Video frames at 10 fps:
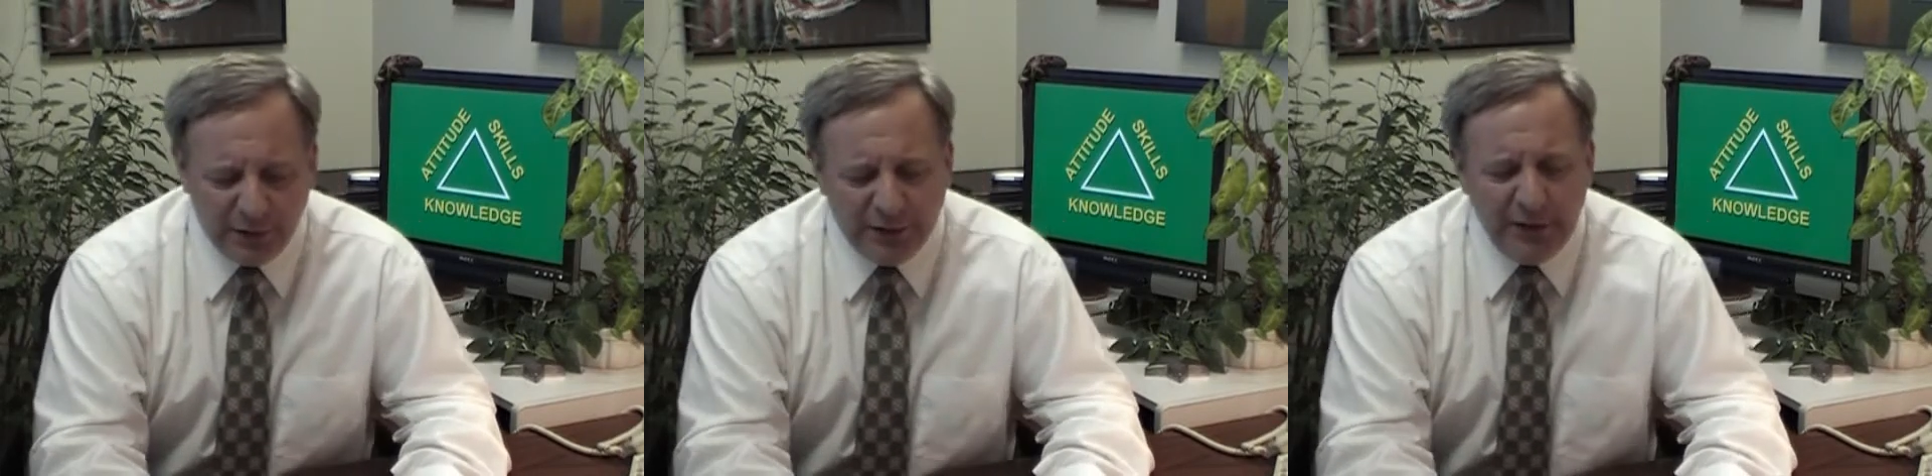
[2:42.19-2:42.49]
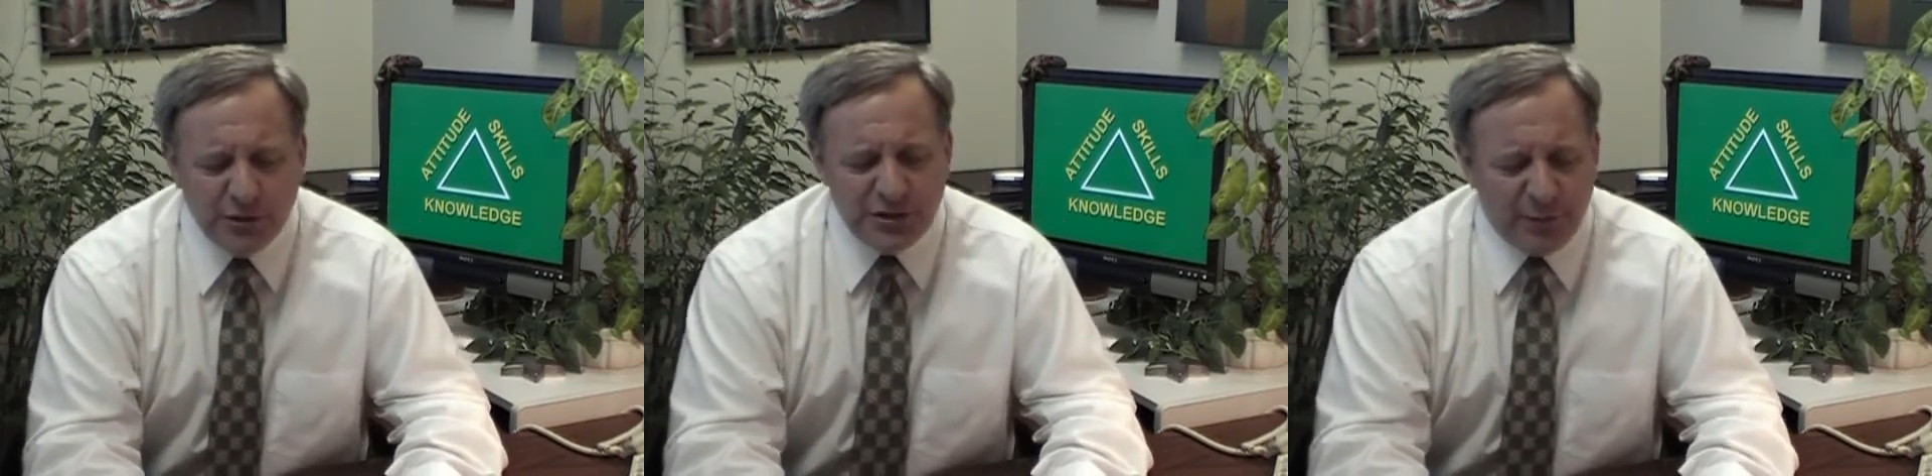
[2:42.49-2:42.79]

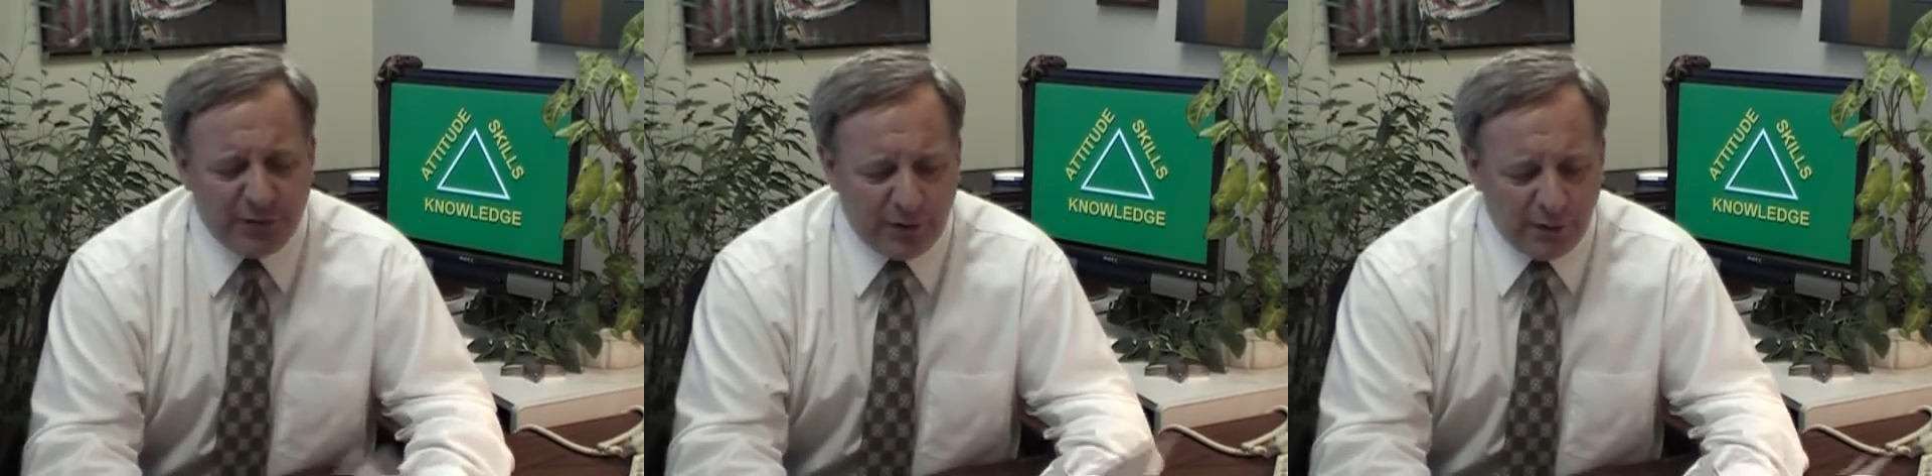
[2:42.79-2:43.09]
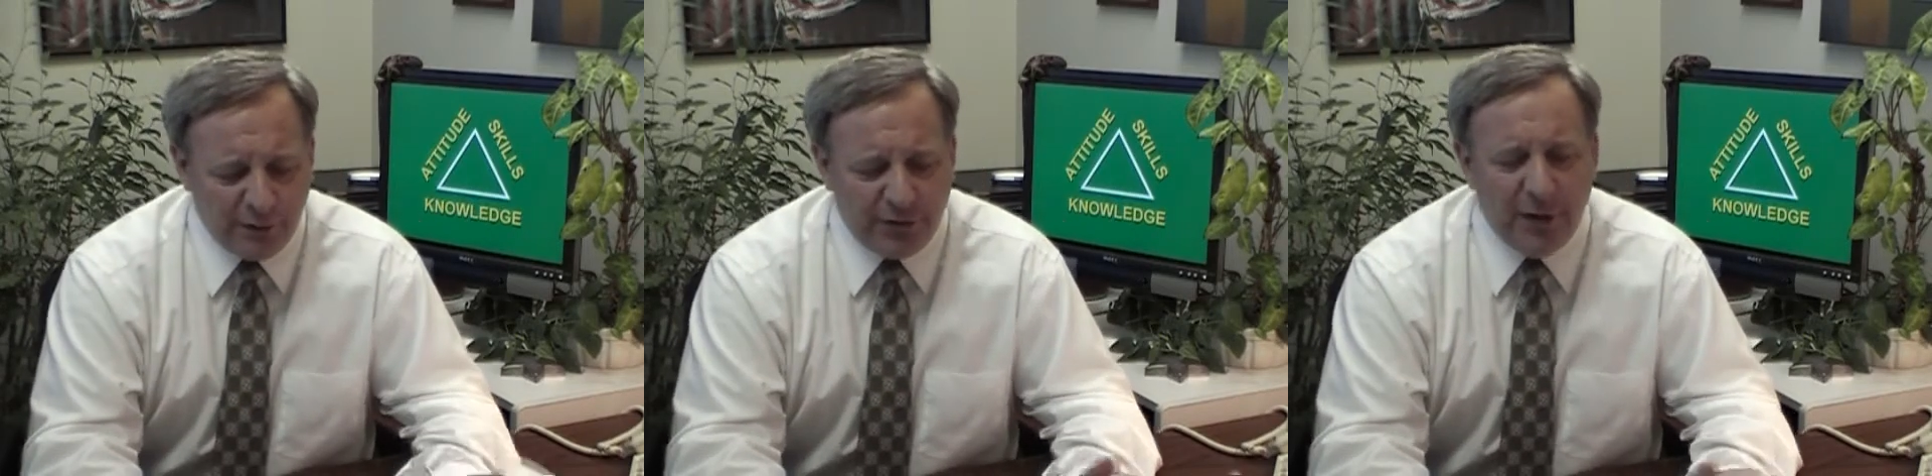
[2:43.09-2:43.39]
Leadership
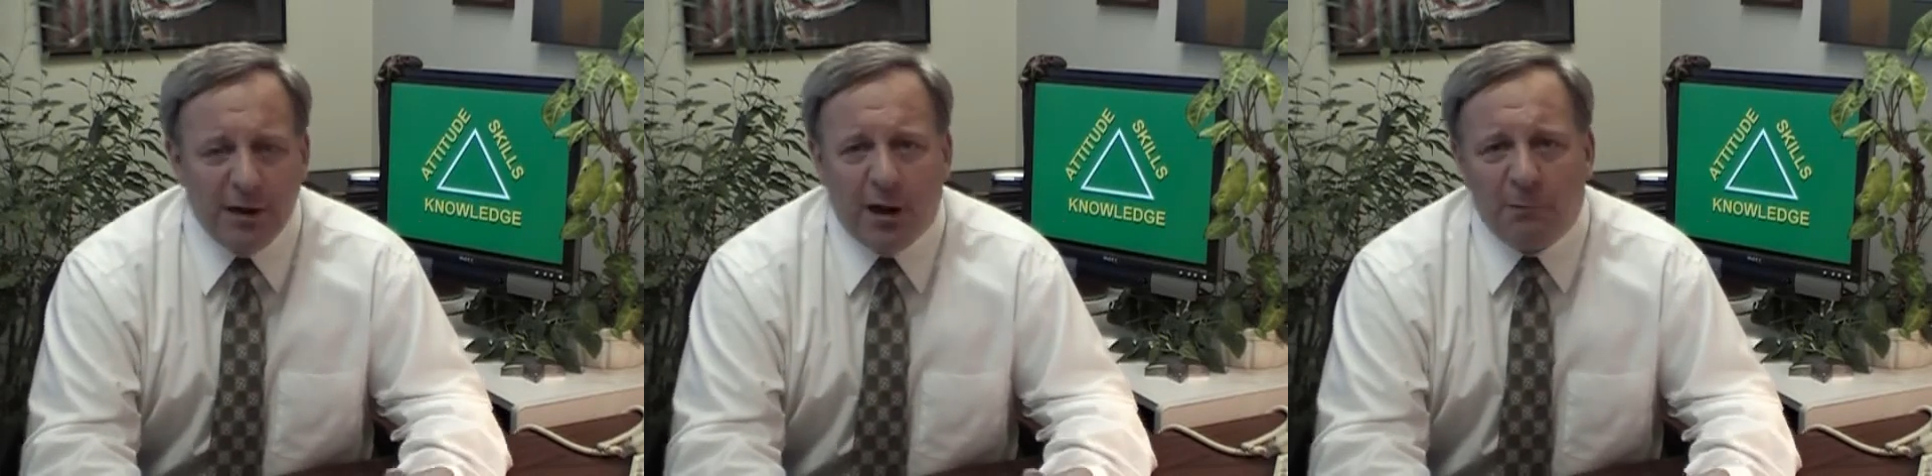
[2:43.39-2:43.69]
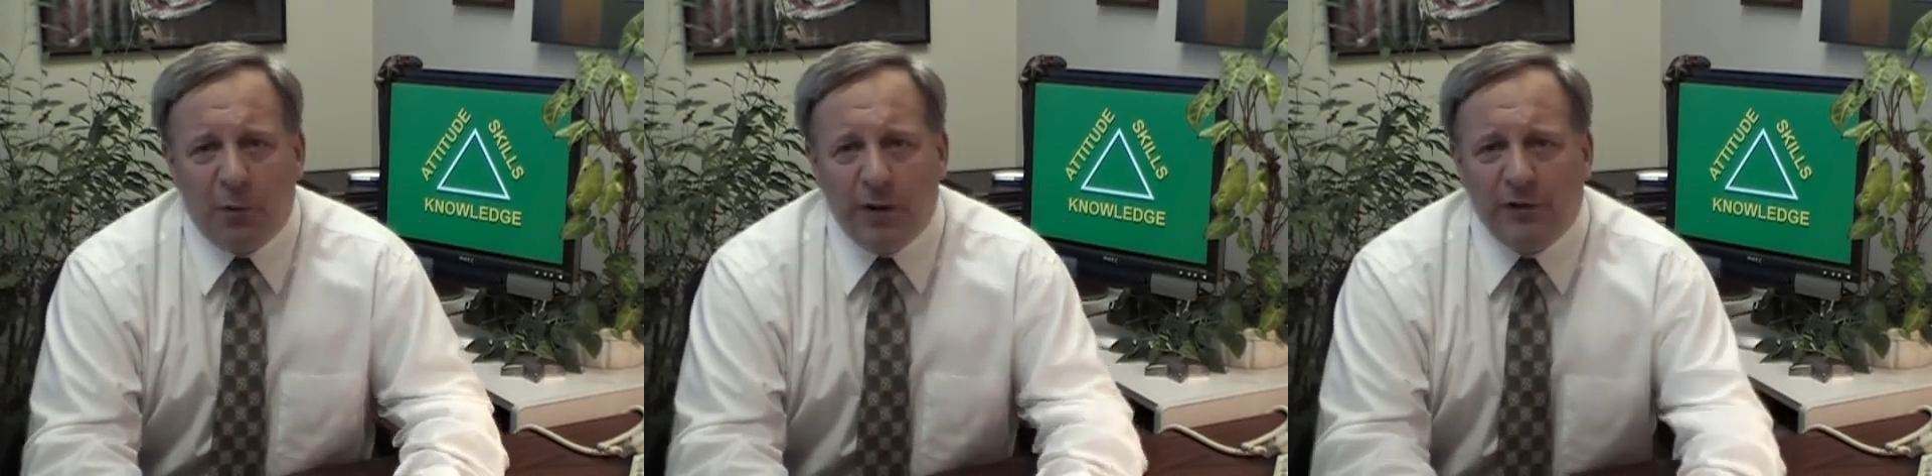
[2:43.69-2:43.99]
skills
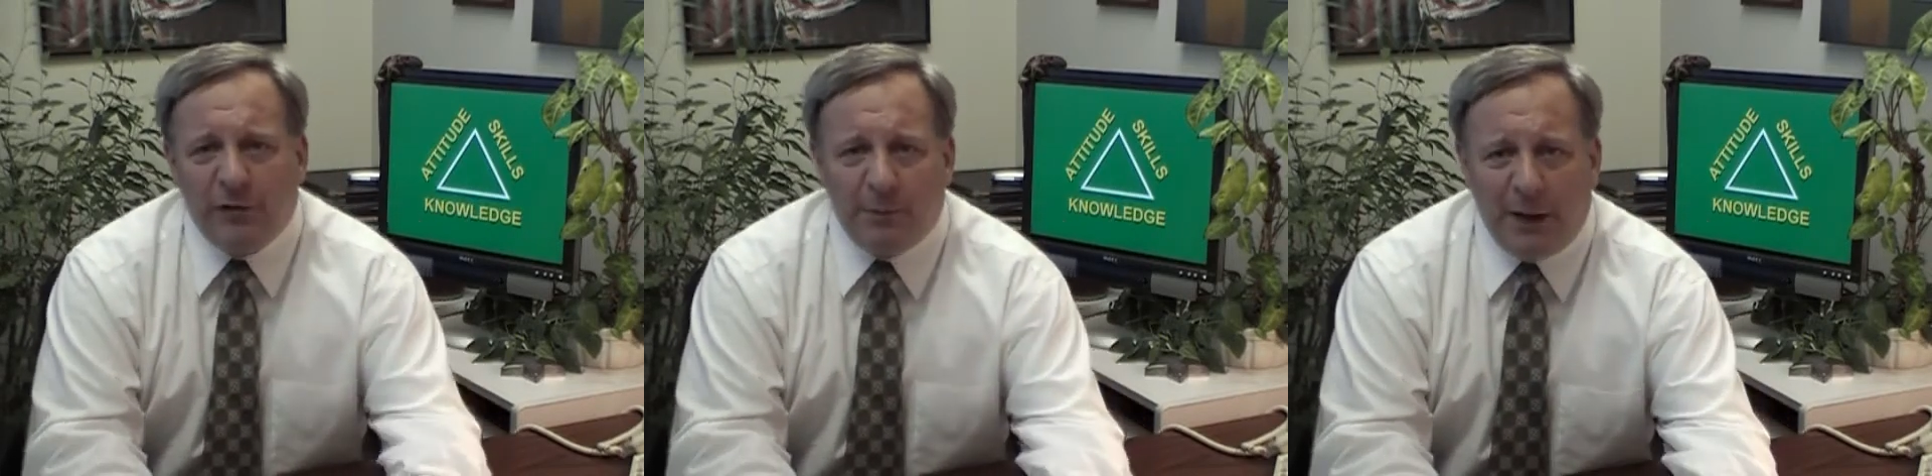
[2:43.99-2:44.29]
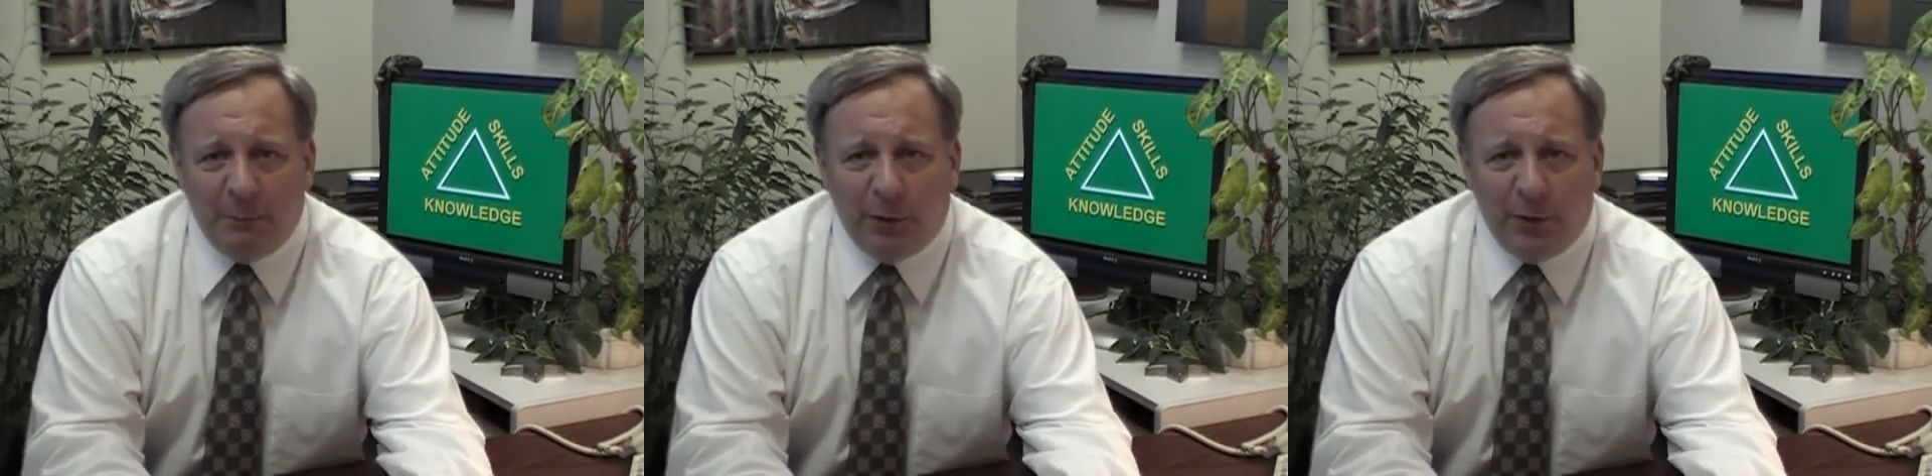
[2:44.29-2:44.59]
are pointed to
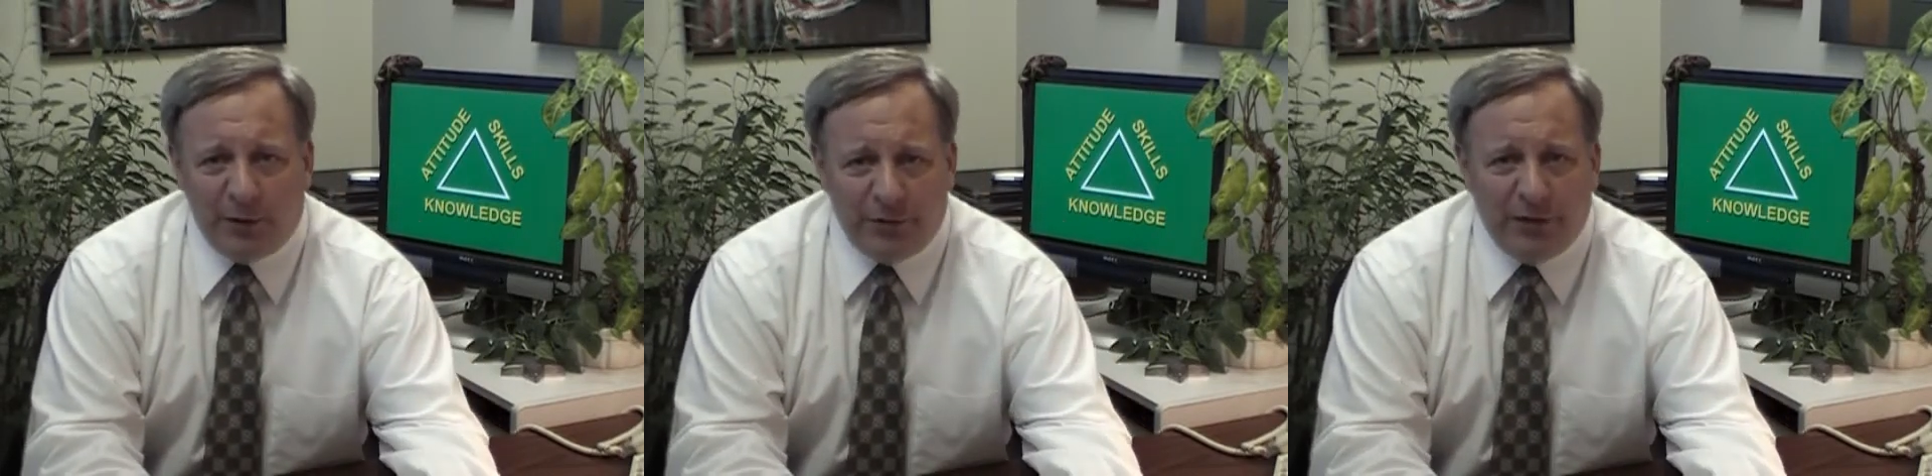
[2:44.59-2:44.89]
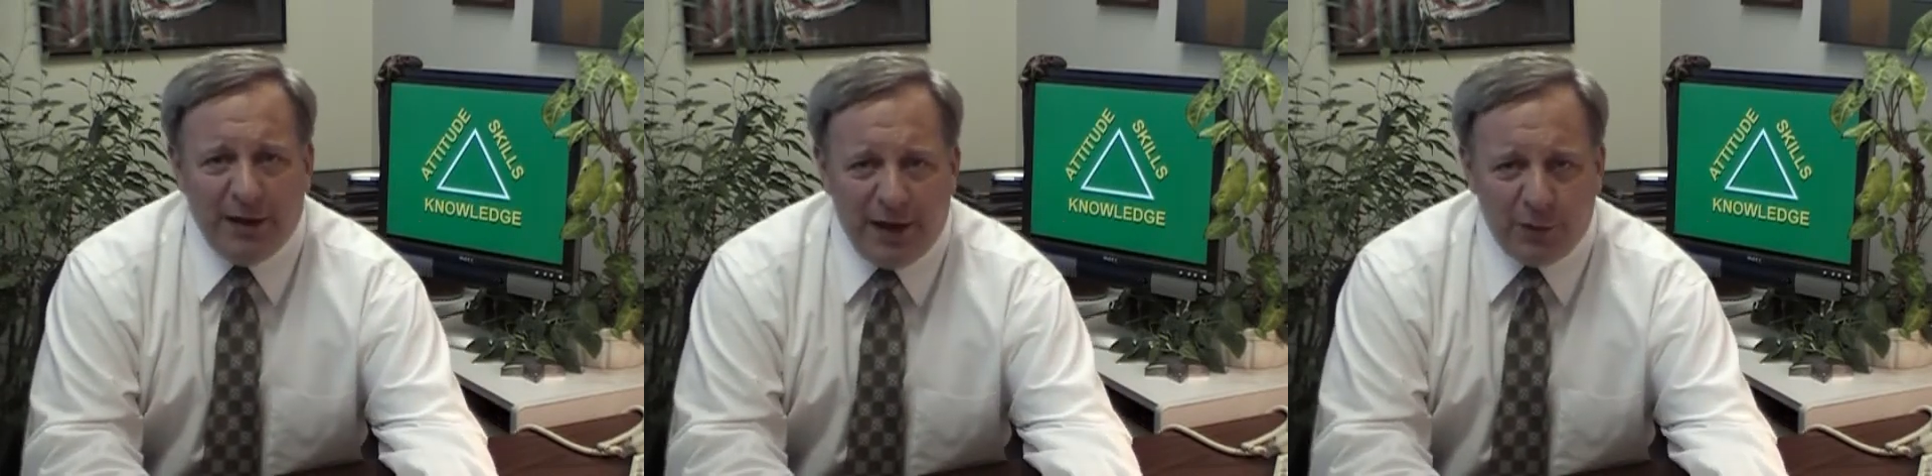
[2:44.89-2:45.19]
by employers